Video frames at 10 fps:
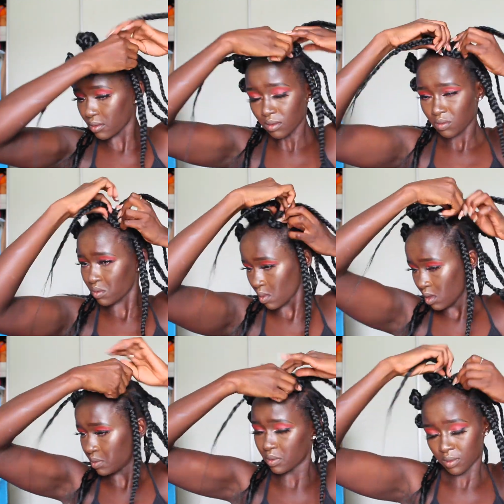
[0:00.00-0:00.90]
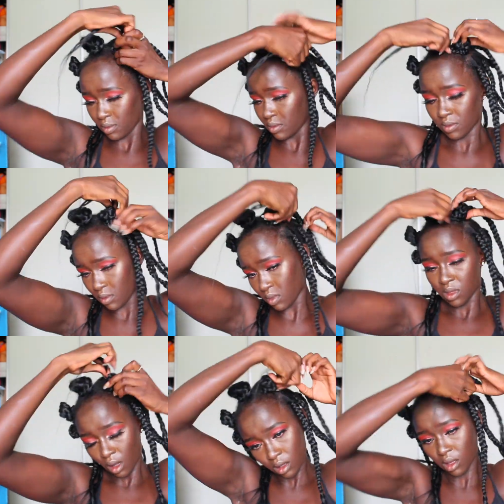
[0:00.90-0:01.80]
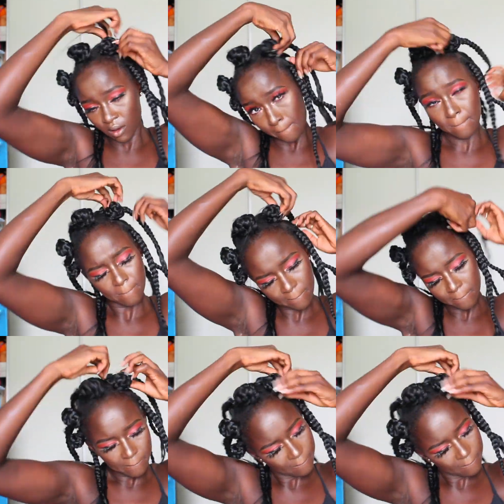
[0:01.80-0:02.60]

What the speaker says: you just roll all of it around, you